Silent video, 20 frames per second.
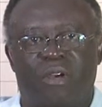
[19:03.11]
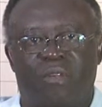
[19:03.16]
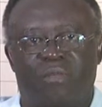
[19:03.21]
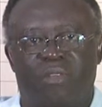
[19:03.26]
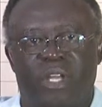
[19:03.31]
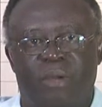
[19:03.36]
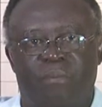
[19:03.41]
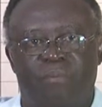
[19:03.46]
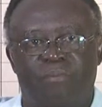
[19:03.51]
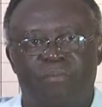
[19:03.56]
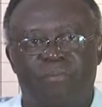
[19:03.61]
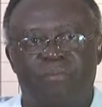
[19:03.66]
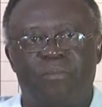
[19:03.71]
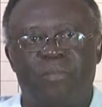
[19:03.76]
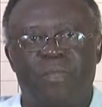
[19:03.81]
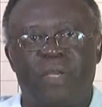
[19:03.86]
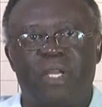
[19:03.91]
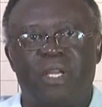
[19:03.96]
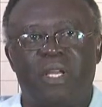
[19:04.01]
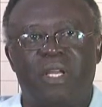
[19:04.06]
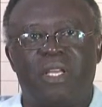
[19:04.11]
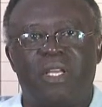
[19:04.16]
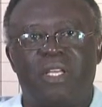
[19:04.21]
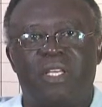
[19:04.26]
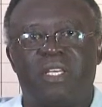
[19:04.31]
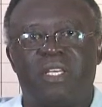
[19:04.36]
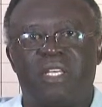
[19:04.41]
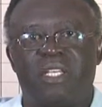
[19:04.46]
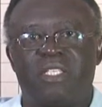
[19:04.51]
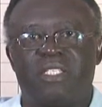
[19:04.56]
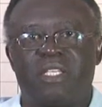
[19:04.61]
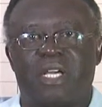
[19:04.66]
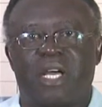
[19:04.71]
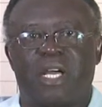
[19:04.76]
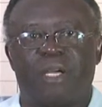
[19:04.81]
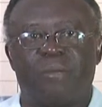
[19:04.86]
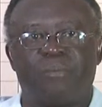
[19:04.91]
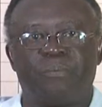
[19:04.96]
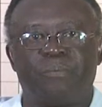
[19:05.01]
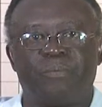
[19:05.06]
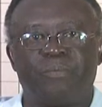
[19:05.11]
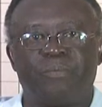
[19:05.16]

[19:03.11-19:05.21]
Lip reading: of them. These are